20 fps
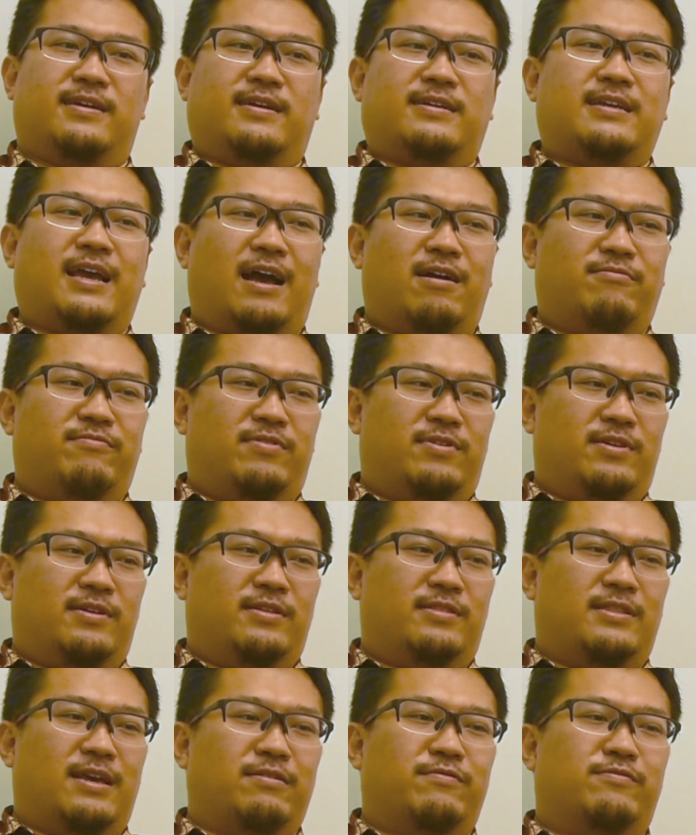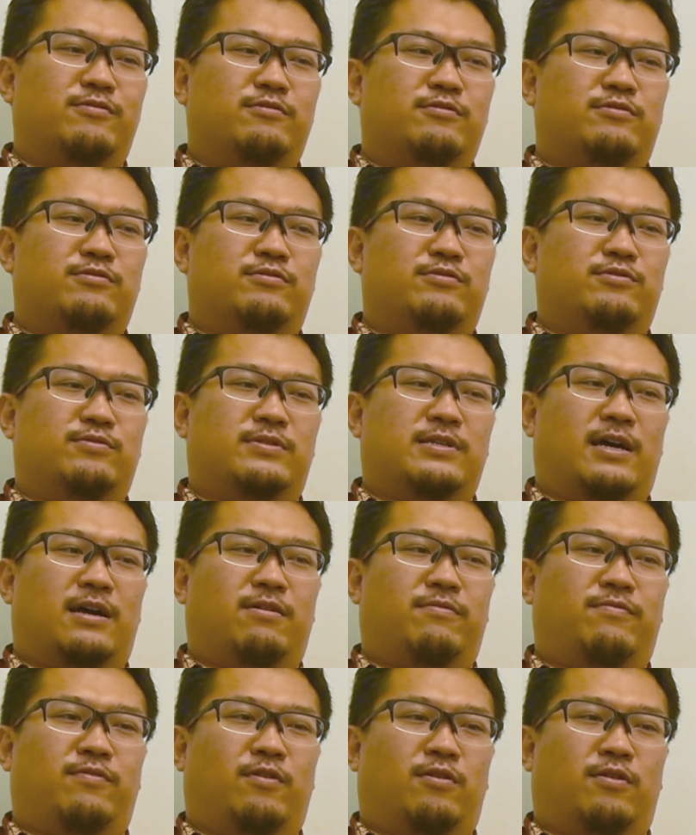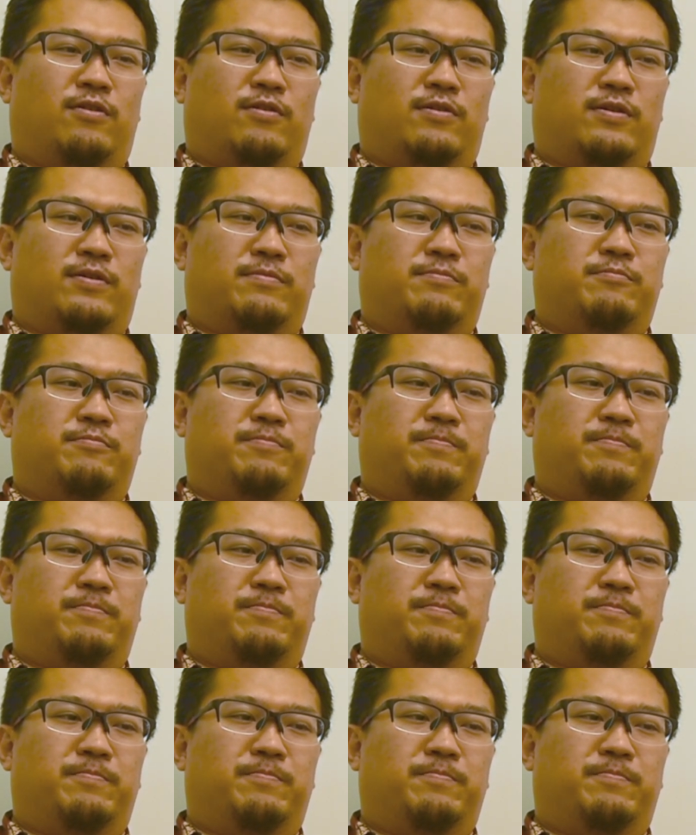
Yeah, I'm very thankful to UTAR for